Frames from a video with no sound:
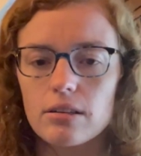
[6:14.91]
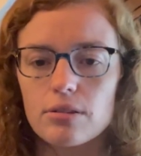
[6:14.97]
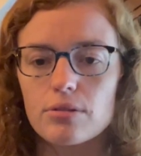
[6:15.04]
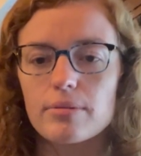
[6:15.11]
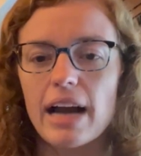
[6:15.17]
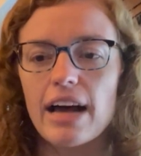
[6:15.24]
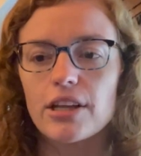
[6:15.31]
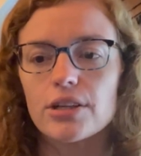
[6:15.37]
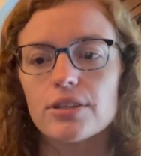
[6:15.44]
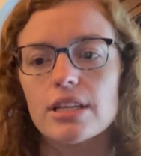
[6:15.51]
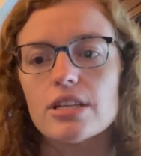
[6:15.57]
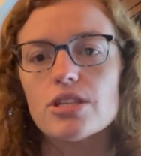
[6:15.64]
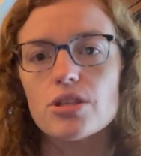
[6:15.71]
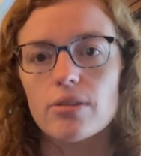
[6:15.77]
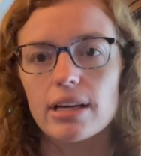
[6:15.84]
rather
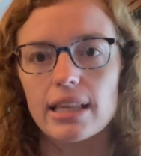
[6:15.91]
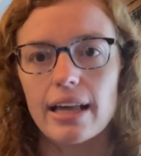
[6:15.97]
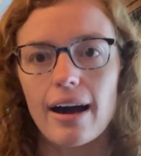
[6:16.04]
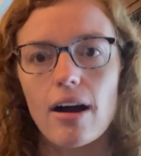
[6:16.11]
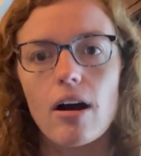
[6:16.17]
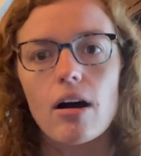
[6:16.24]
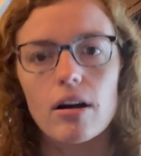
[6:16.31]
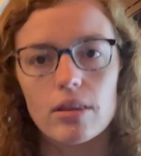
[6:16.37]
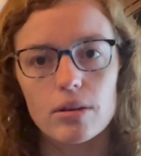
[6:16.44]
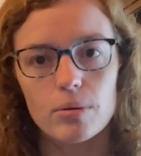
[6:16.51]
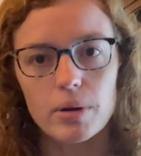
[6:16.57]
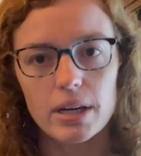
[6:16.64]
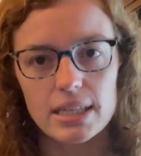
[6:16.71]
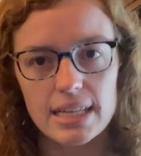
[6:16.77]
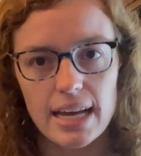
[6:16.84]
than doing that on the
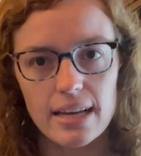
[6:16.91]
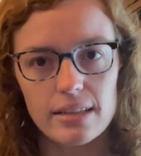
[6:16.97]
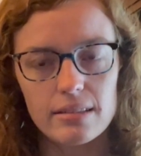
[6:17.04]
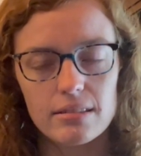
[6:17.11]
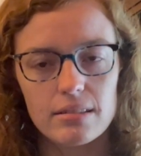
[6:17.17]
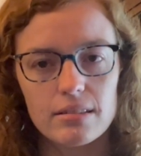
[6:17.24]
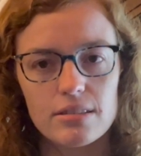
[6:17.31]
work days.